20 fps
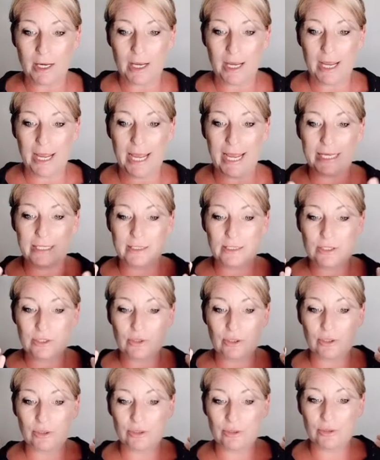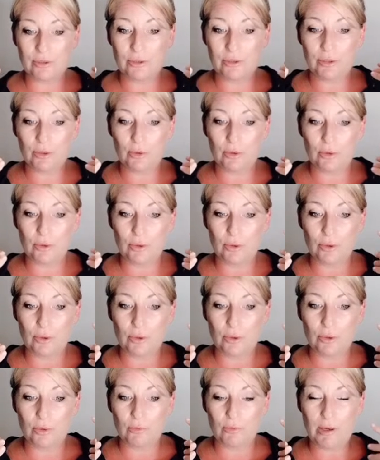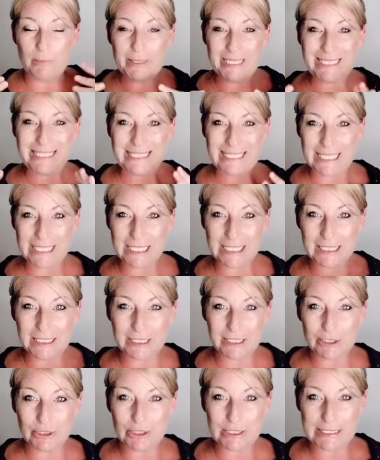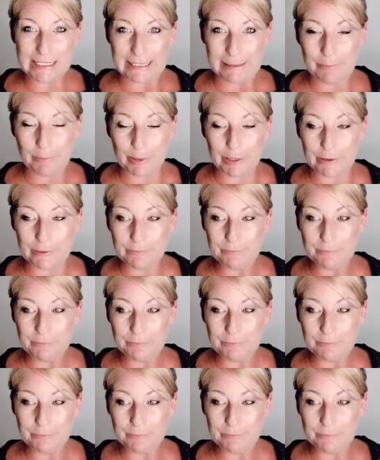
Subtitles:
And so when we dig a little deeper